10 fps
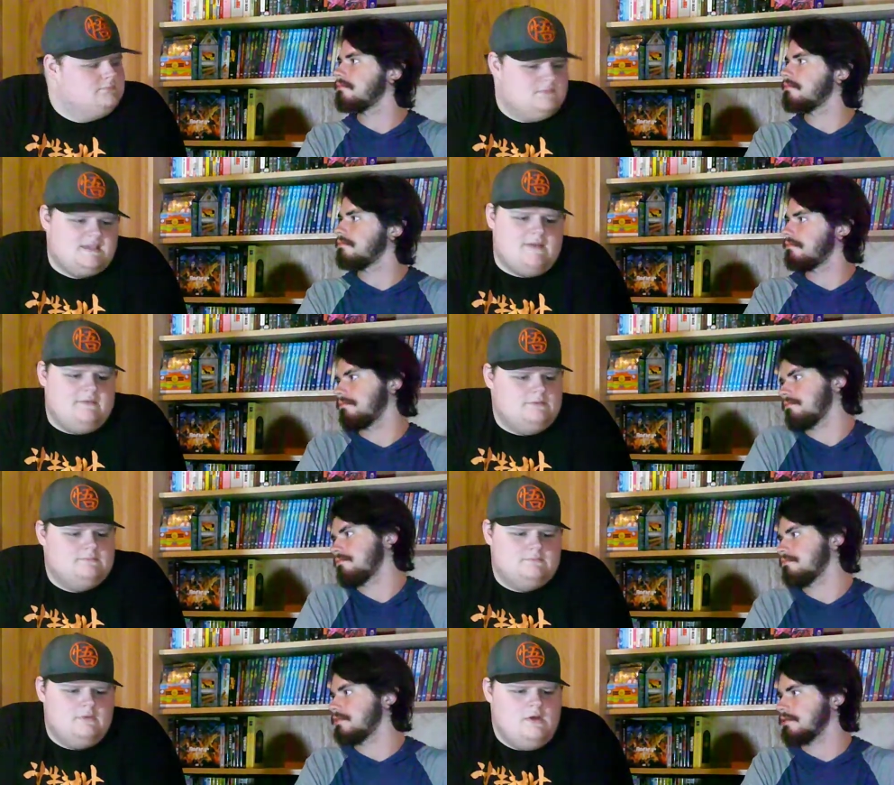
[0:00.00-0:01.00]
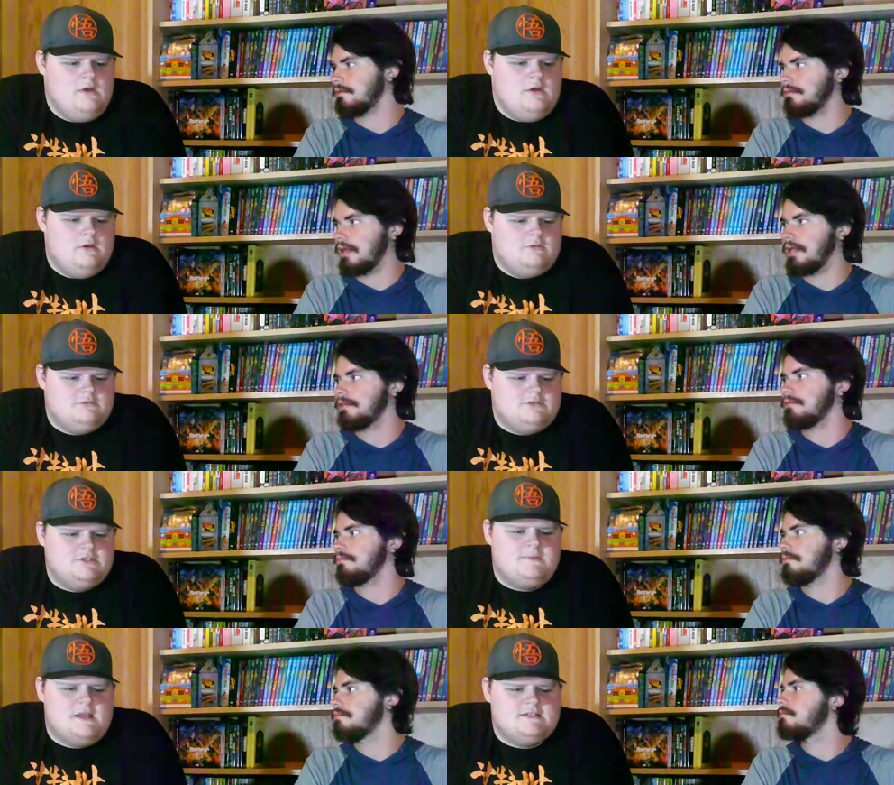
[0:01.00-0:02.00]
Speaker 1: Seven. And
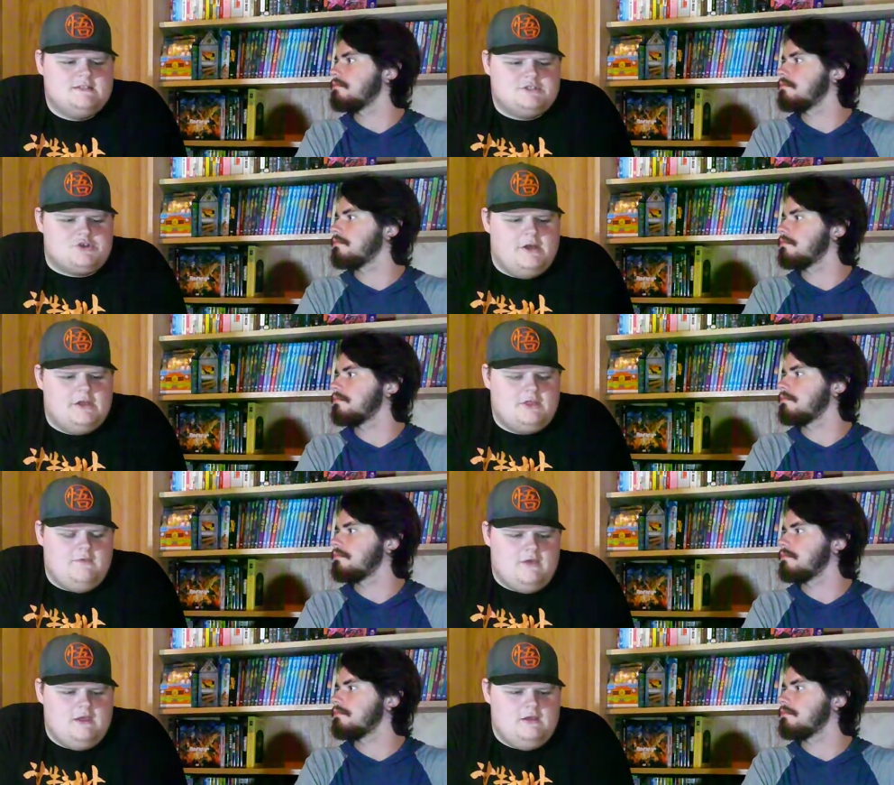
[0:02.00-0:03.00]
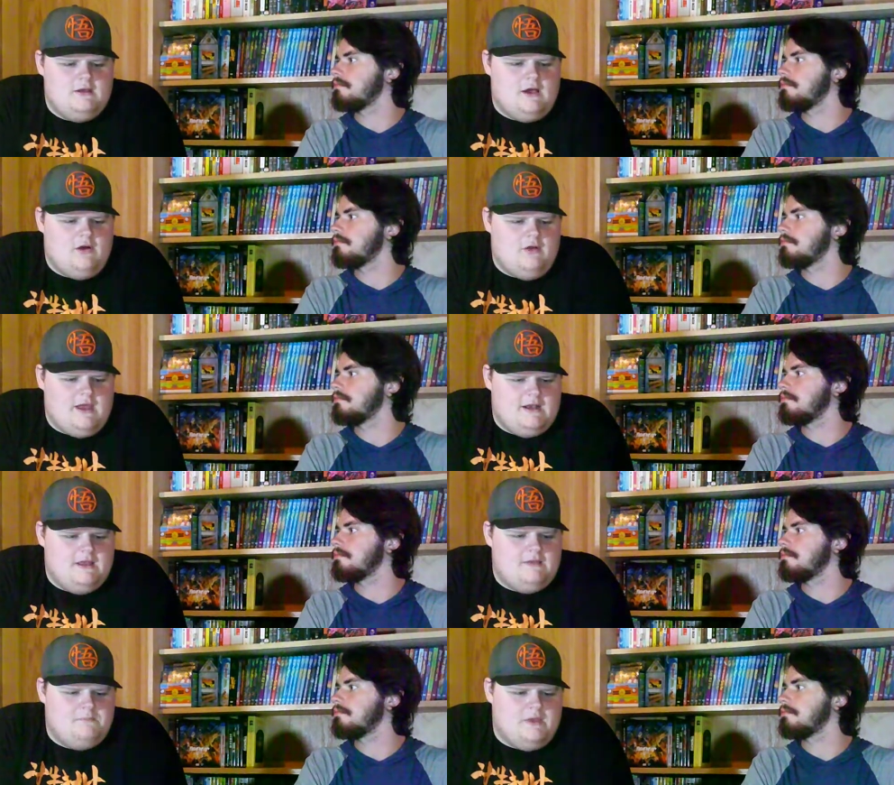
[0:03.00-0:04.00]
just because of the strength of it, you know, and
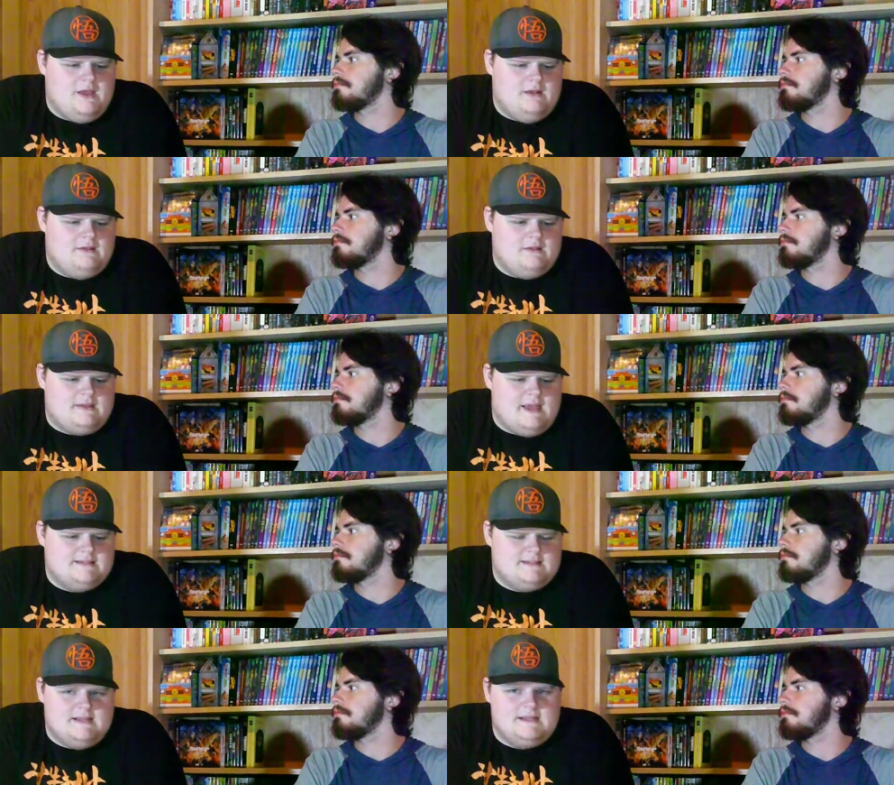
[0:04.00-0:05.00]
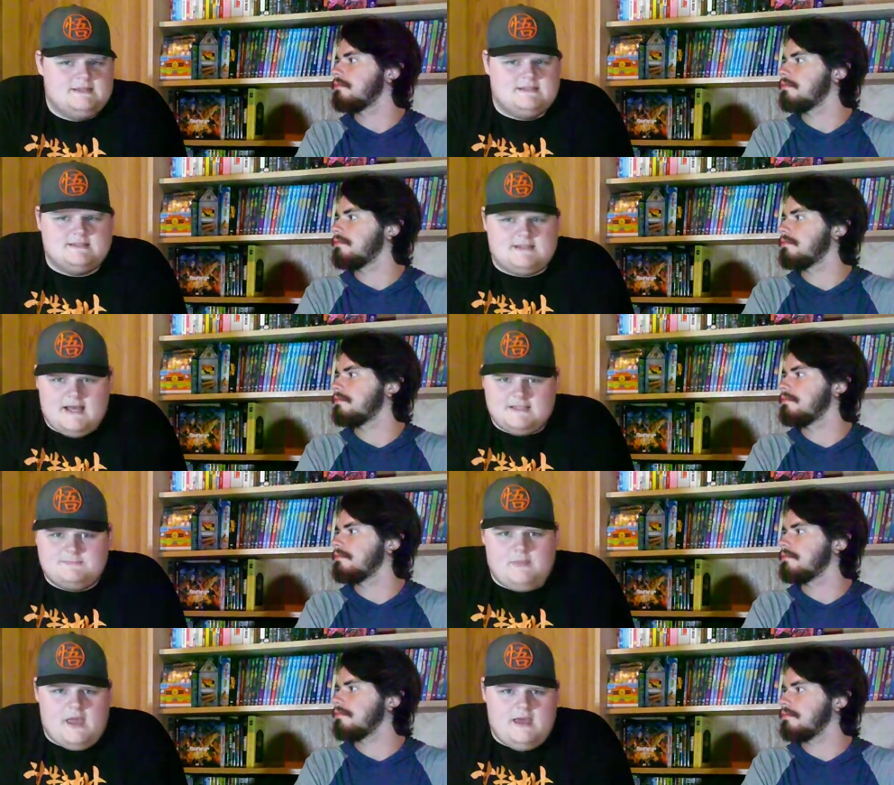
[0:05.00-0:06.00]
it being the taste it is, it's not as
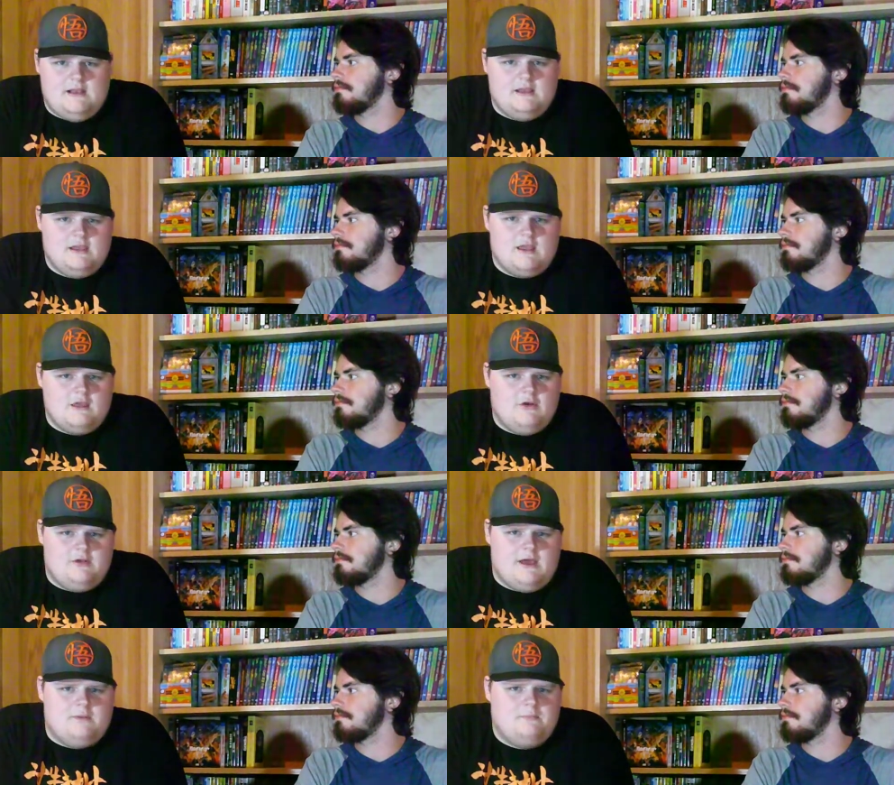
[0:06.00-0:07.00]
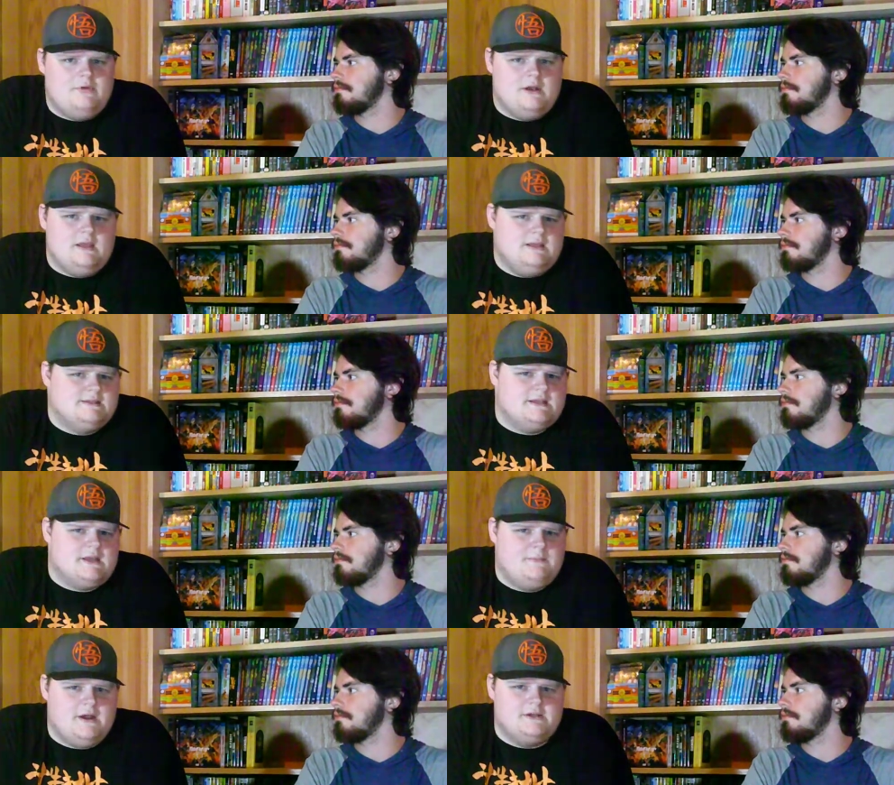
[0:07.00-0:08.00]
bad. It can go down pretty easy
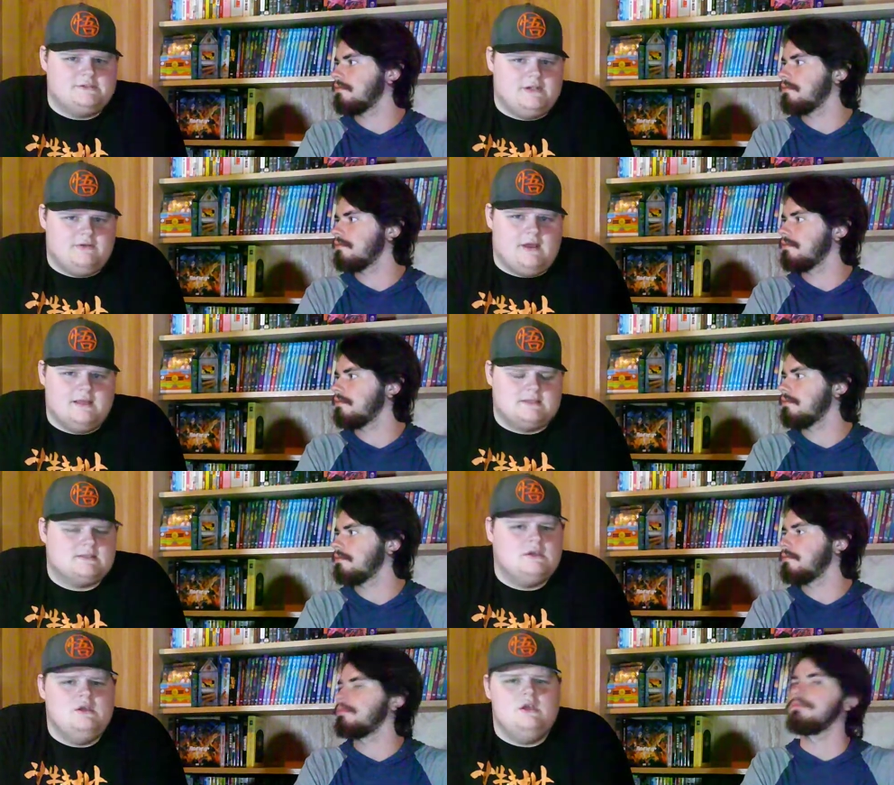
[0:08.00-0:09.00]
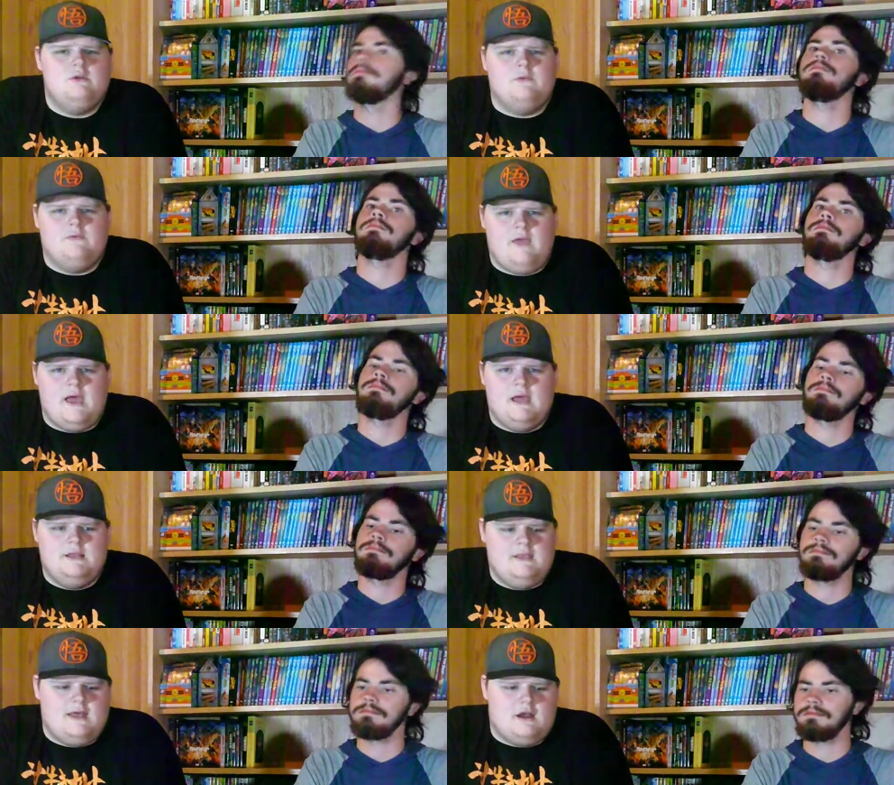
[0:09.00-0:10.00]
compared to the rest we've
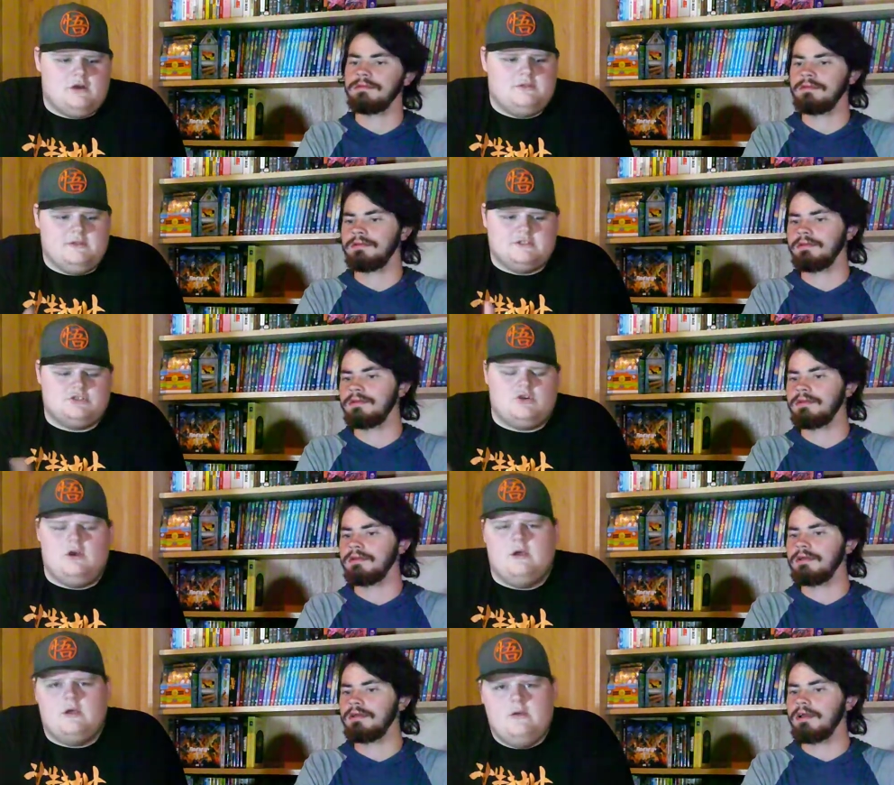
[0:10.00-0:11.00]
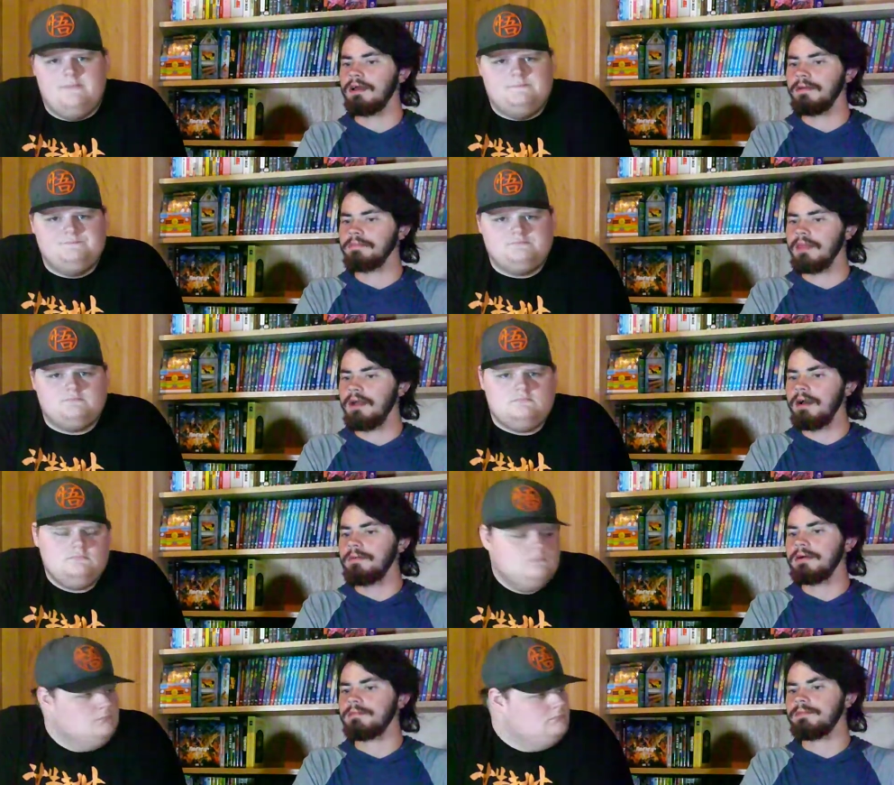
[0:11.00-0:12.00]
had that are this strong.
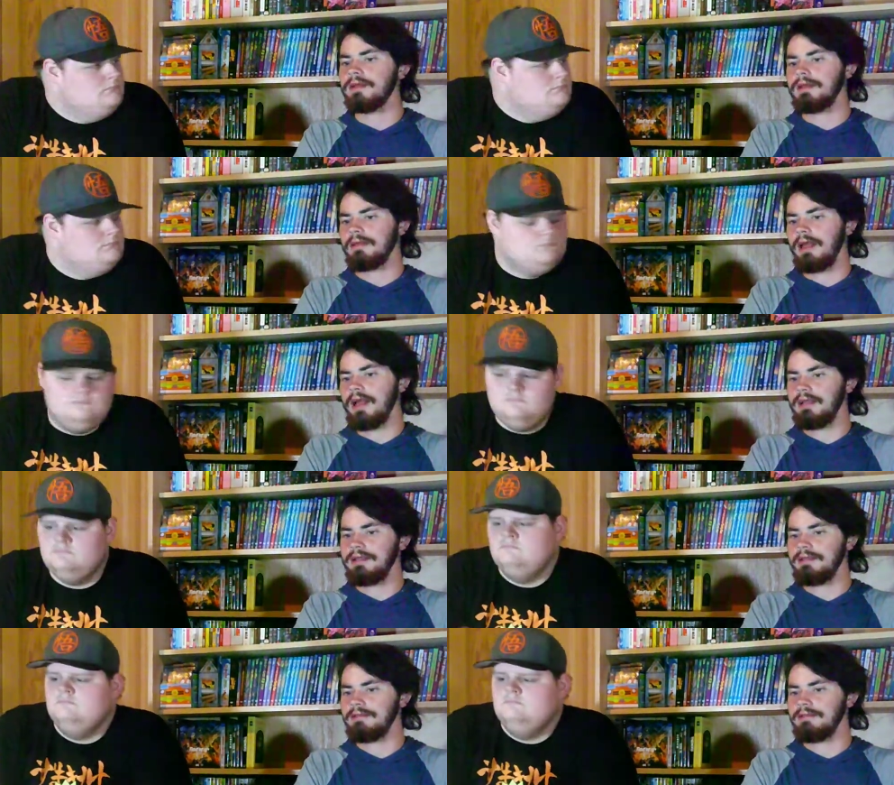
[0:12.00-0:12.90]
But I